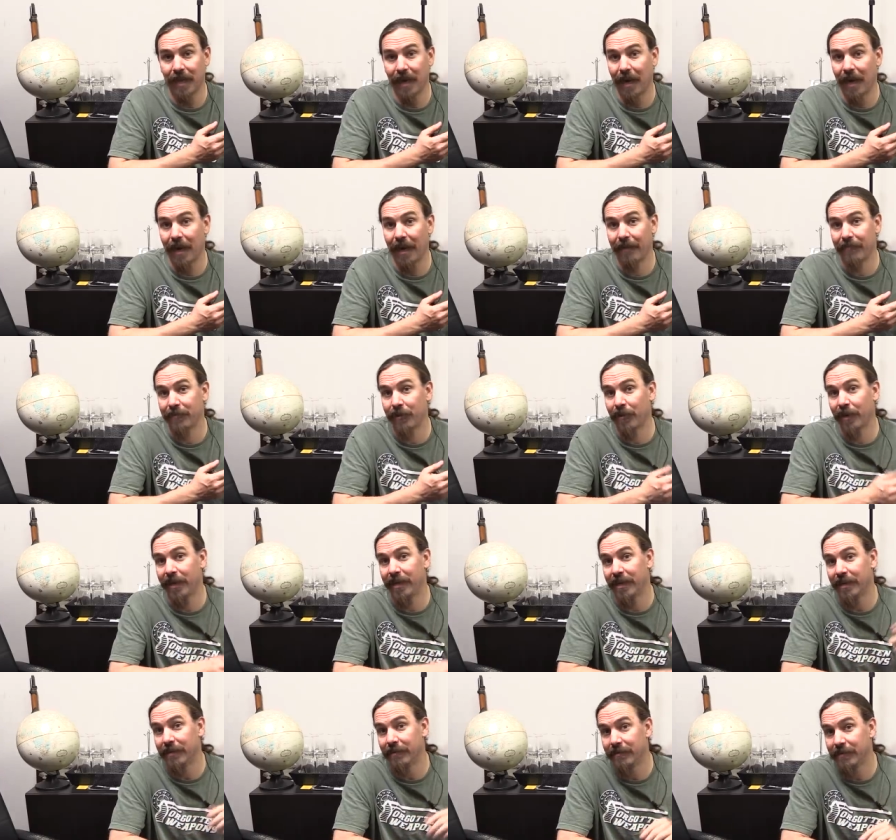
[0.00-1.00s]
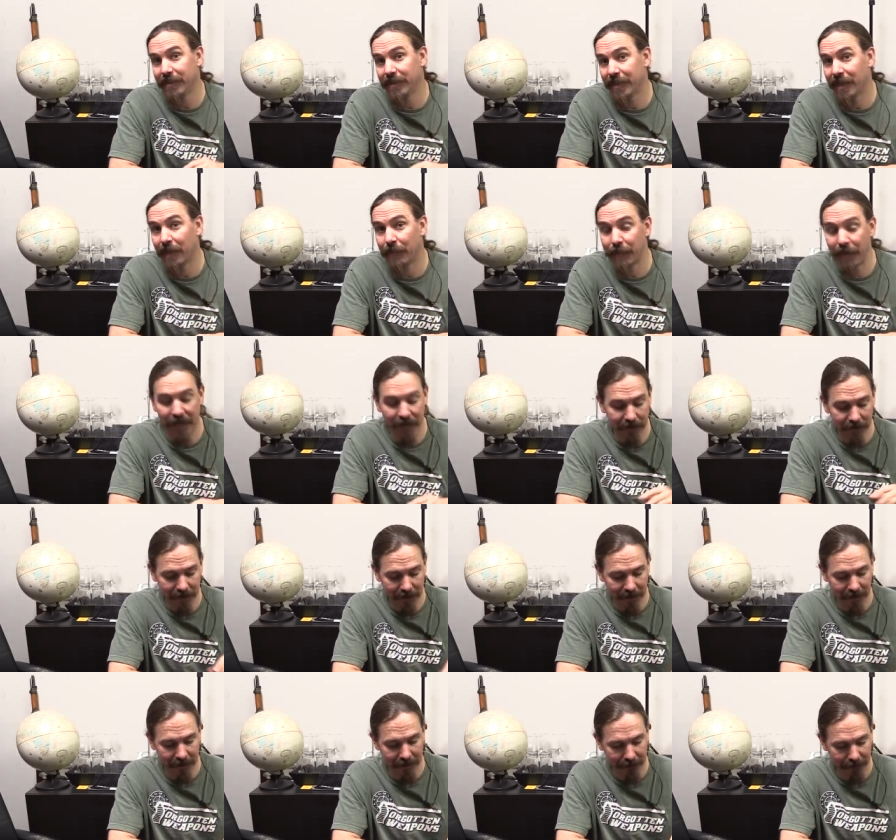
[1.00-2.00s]
I have no idea. You got me.
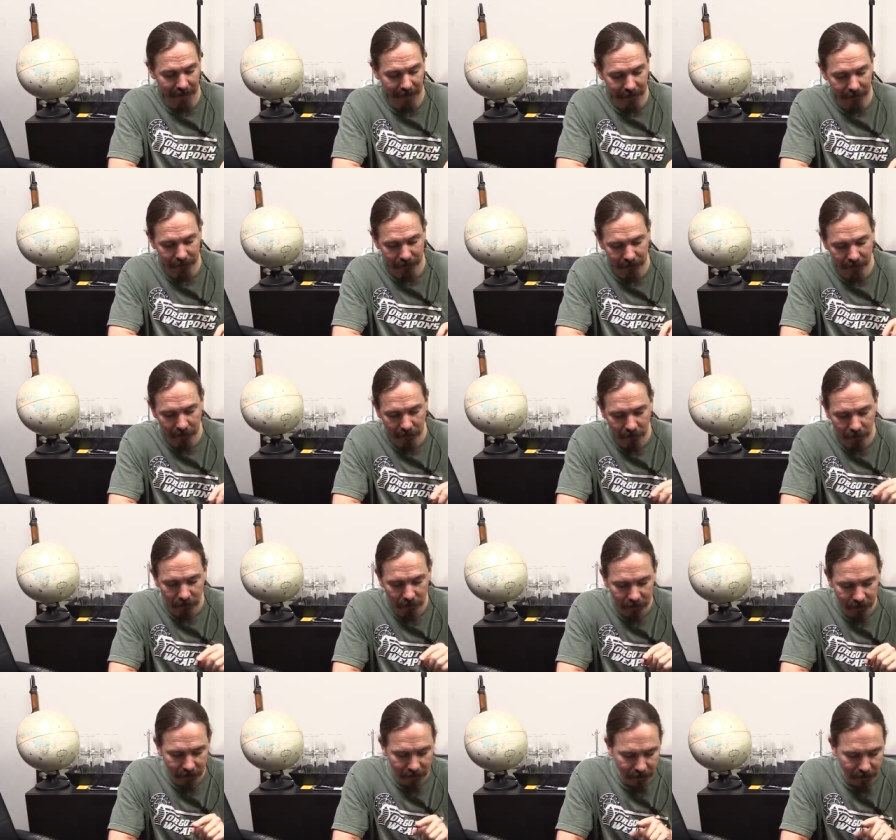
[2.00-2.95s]
I don't know